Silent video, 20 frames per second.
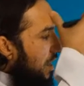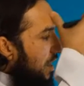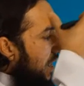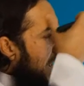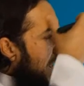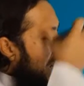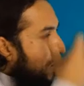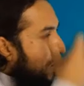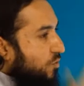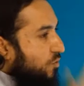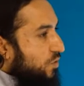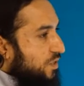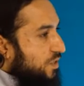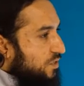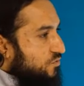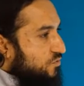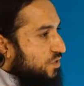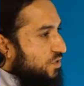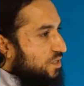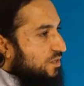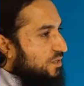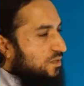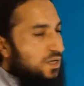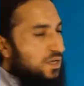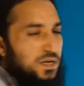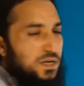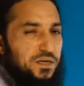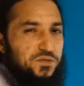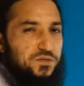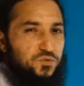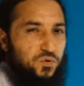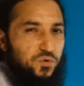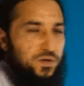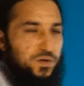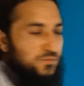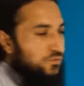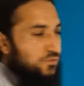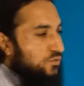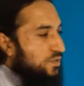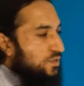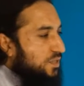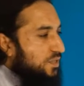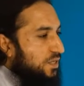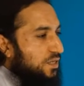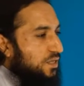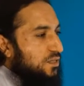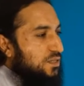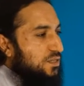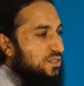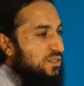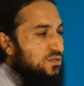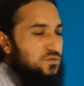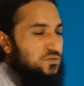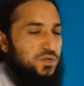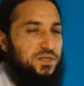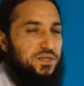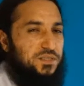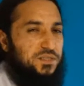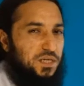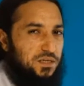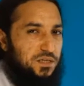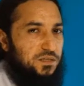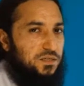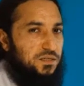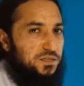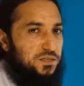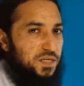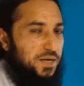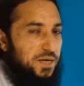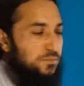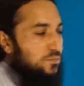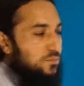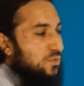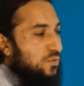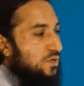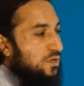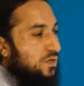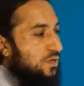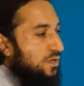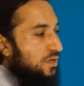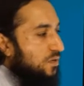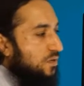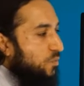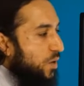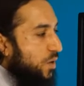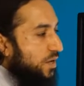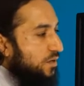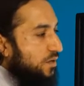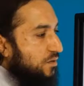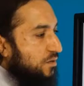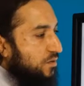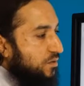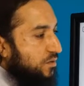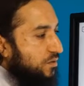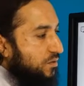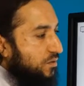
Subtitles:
How it is written. So if you see, this is exactly the same way